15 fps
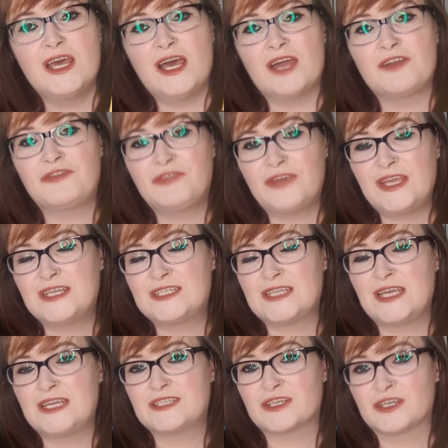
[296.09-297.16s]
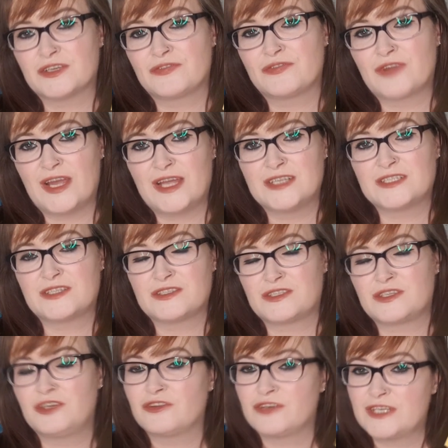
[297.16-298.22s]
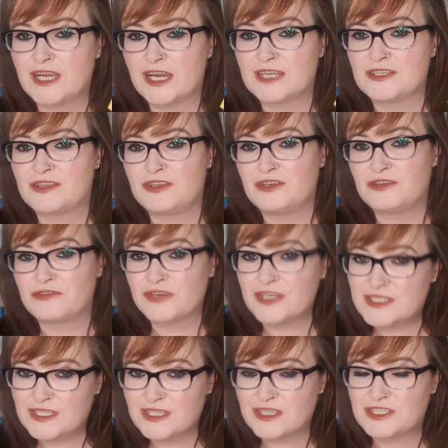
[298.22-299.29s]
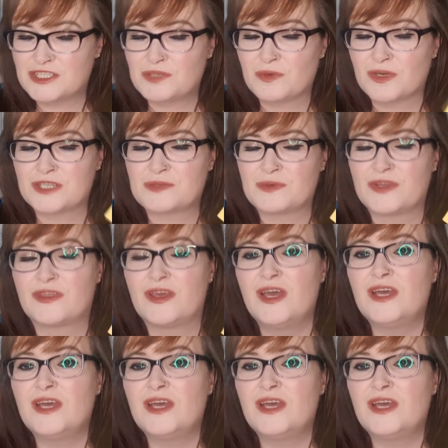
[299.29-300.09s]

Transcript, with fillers: and fake dates her friend, the security guard at the university that she works with,